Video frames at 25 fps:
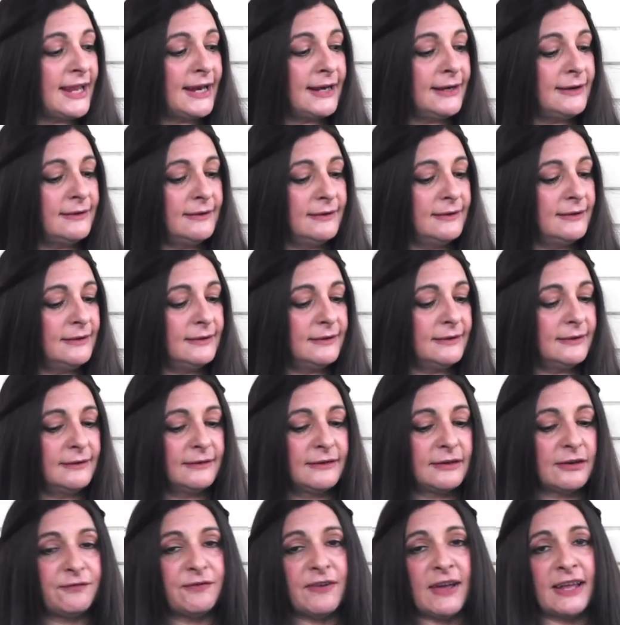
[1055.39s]
And
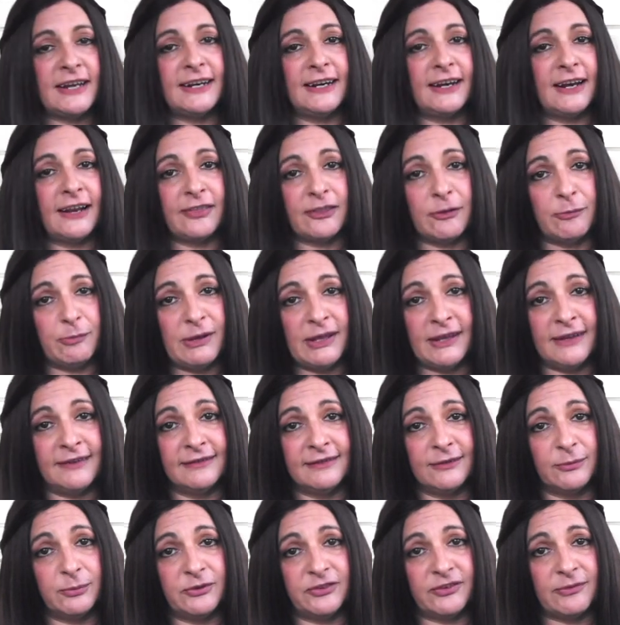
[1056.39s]
to find it at the
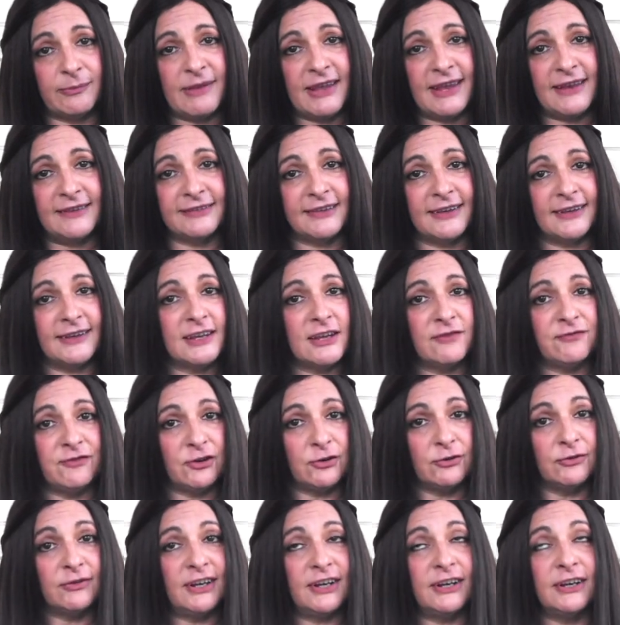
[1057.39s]
bins was amazing. If
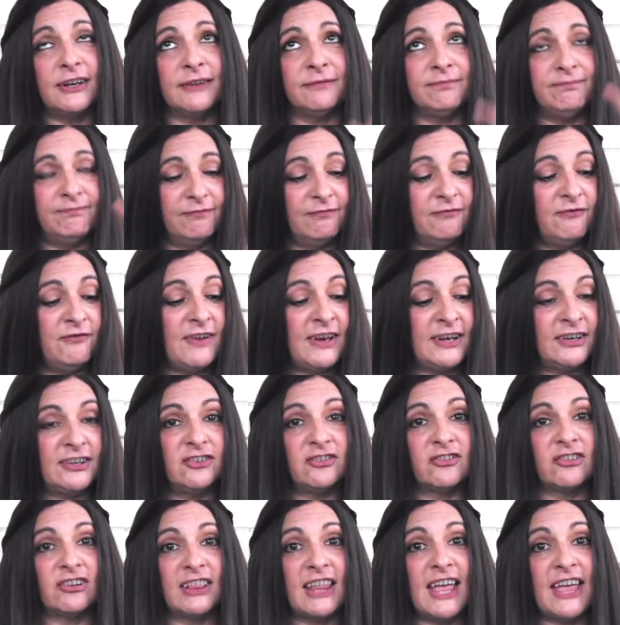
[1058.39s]
you're into
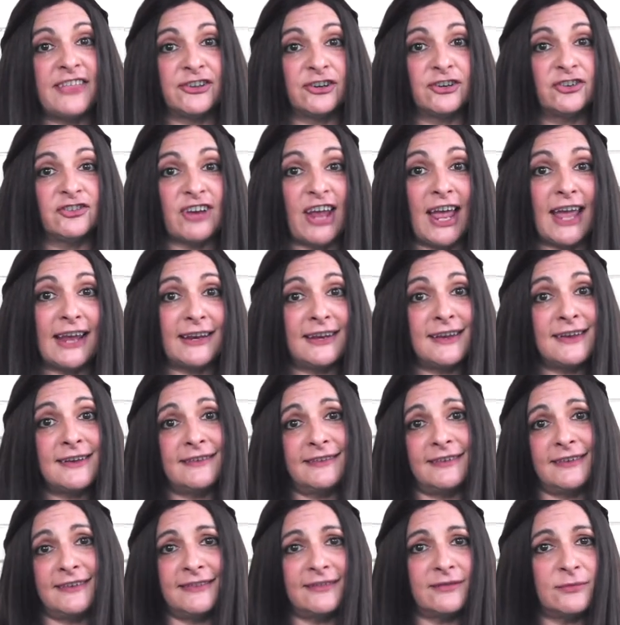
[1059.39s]
vintage leather
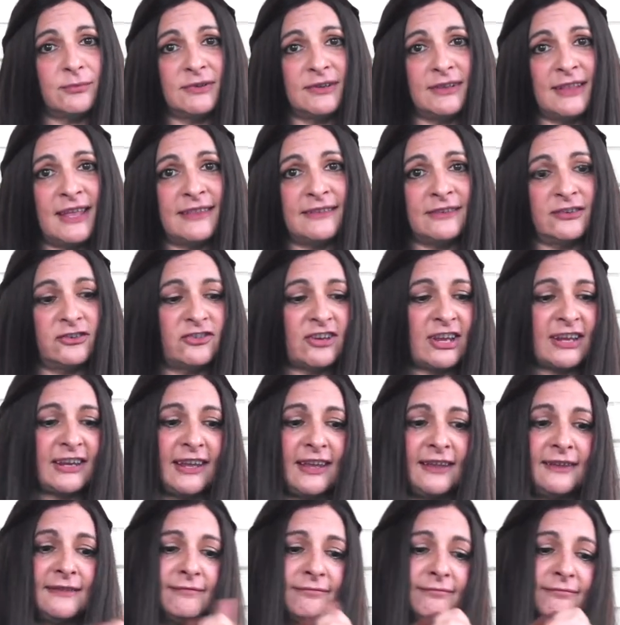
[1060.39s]
jackets, it's a real leather
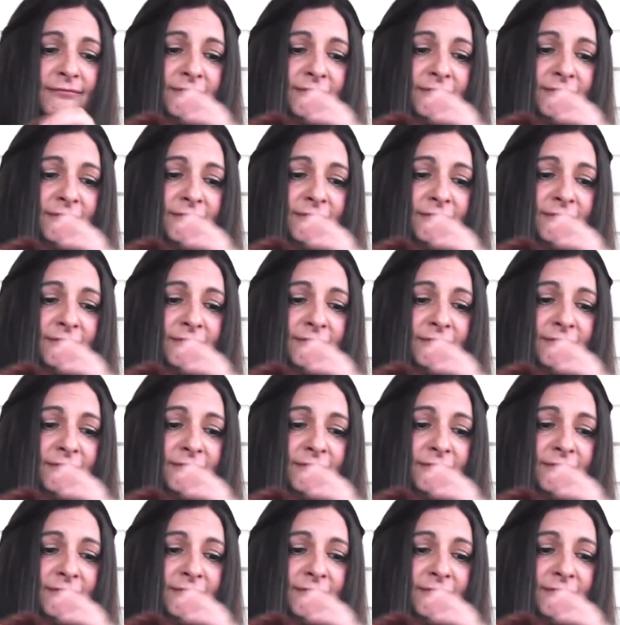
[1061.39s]
jacket.